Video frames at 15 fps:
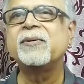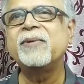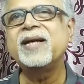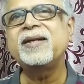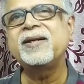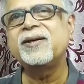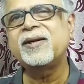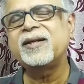
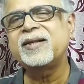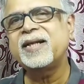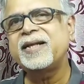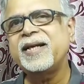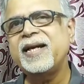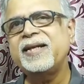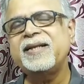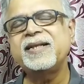When God
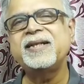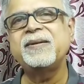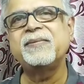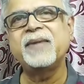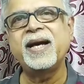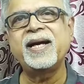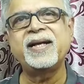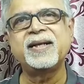created
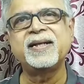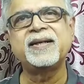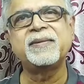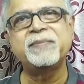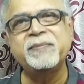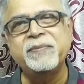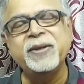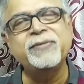
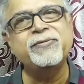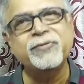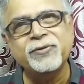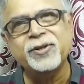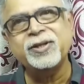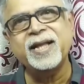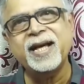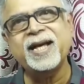man,
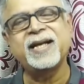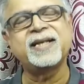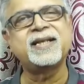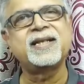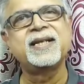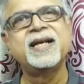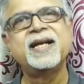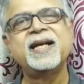before
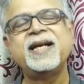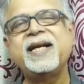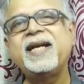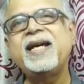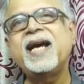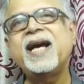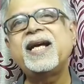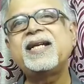that,
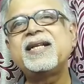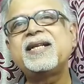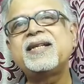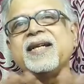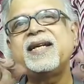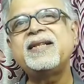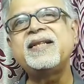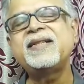He had
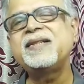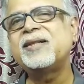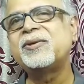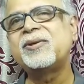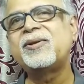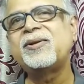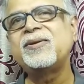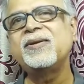created the
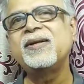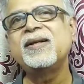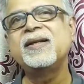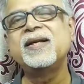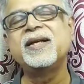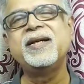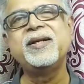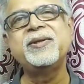whole
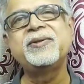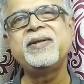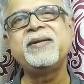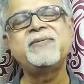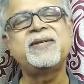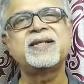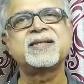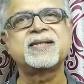
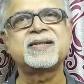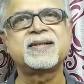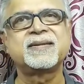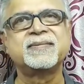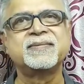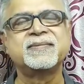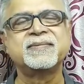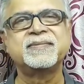universe.
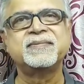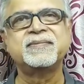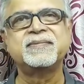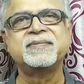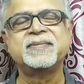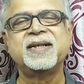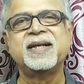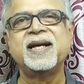
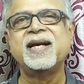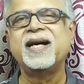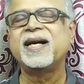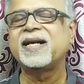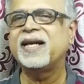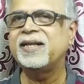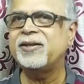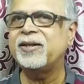
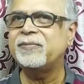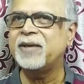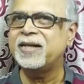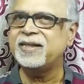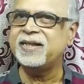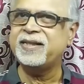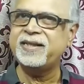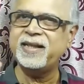Can you
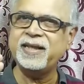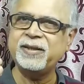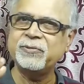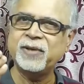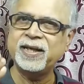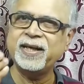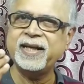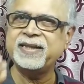imagine? Take
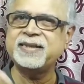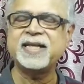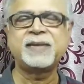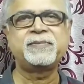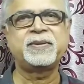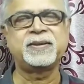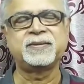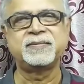one
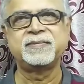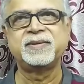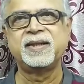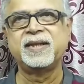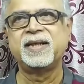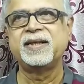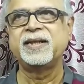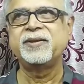example.
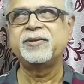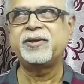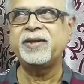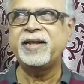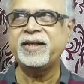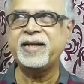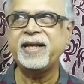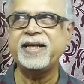You know,
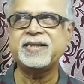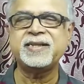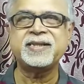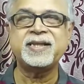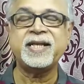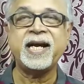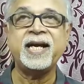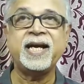it
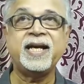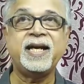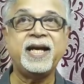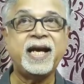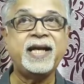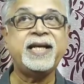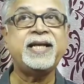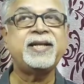takes
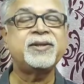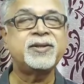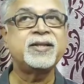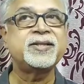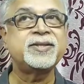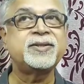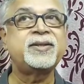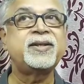light
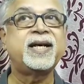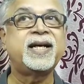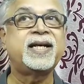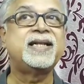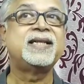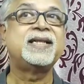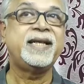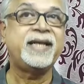also,
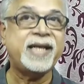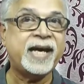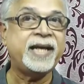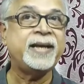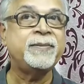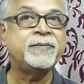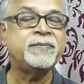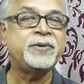
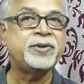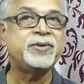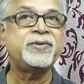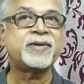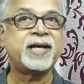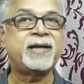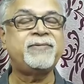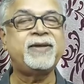time to
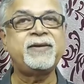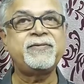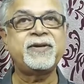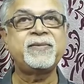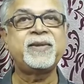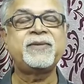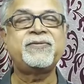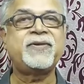travel
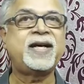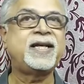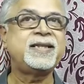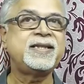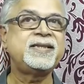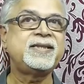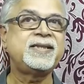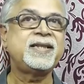from the
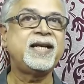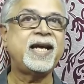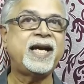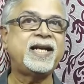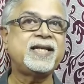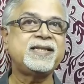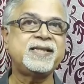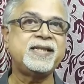farthest
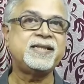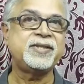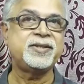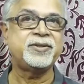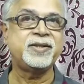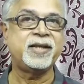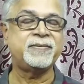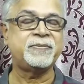galaxies
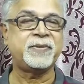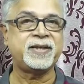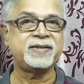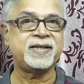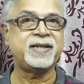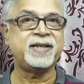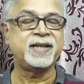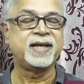to the
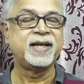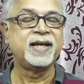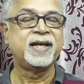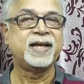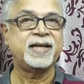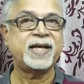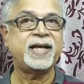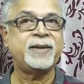present
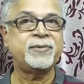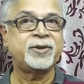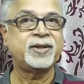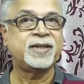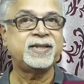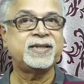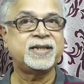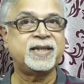time
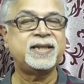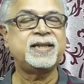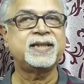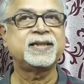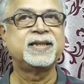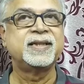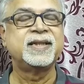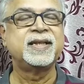on this
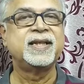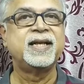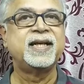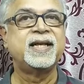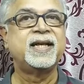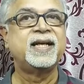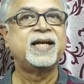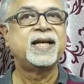earth.
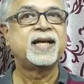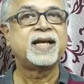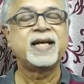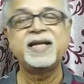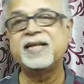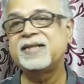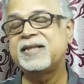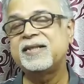
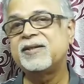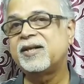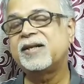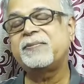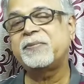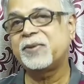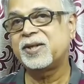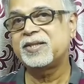Is it
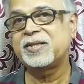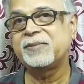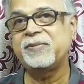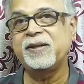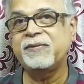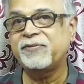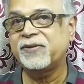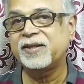not
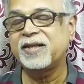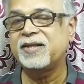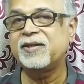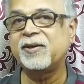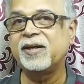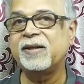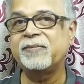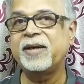possible for this
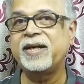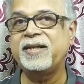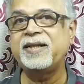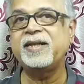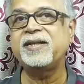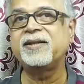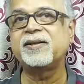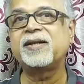
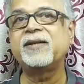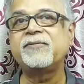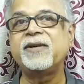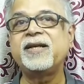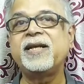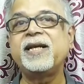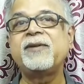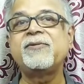Almighty God,
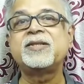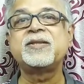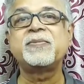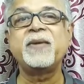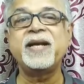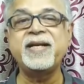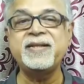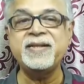when He was
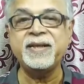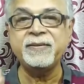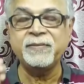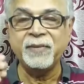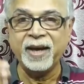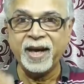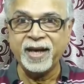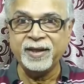
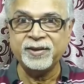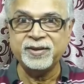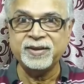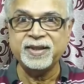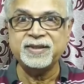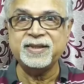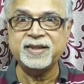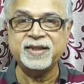placing man
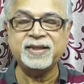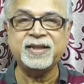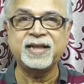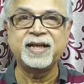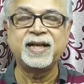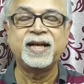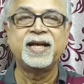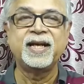on this earth,
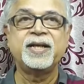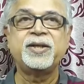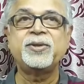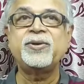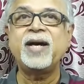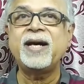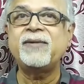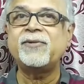
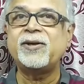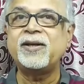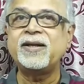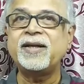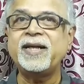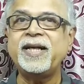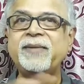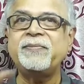to have
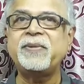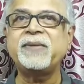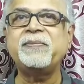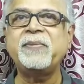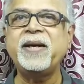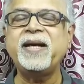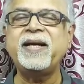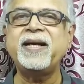already
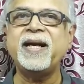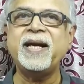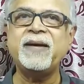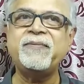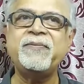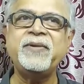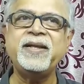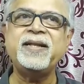prepared
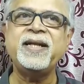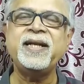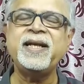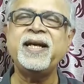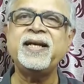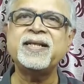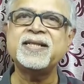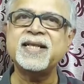
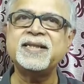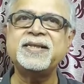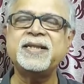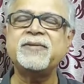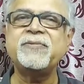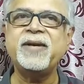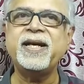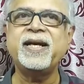everything in such
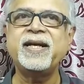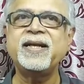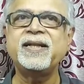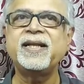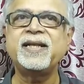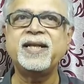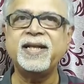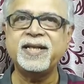a way
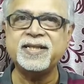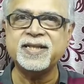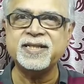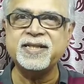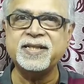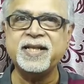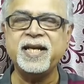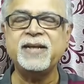that it's
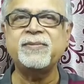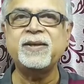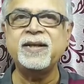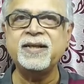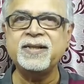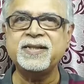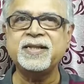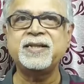a
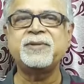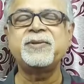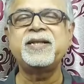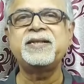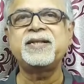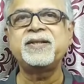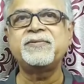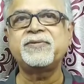stable
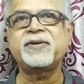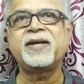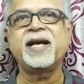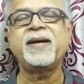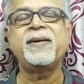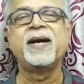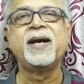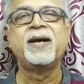situation for
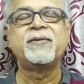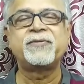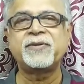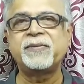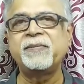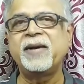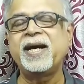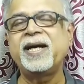him,
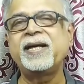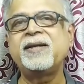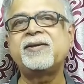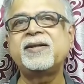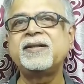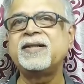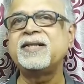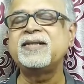for man
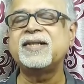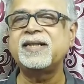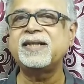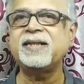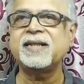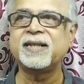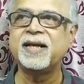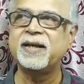on this
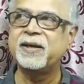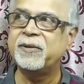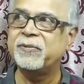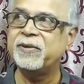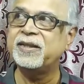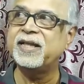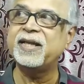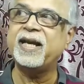earth,
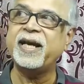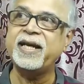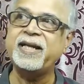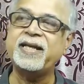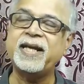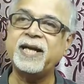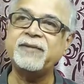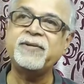with the
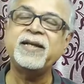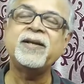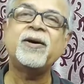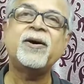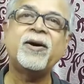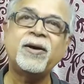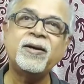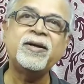light
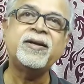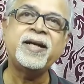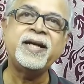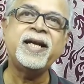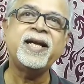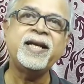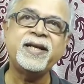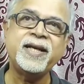having
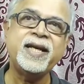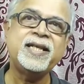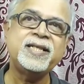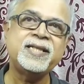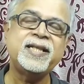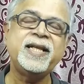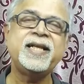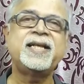already
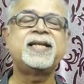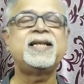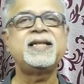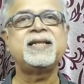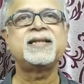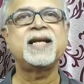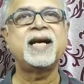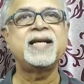reached the
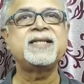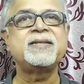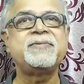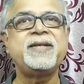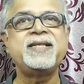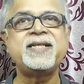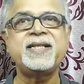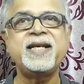earth as
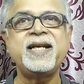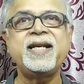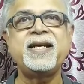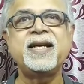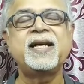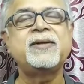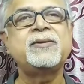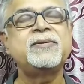we see it
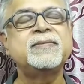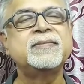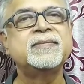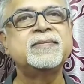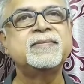now?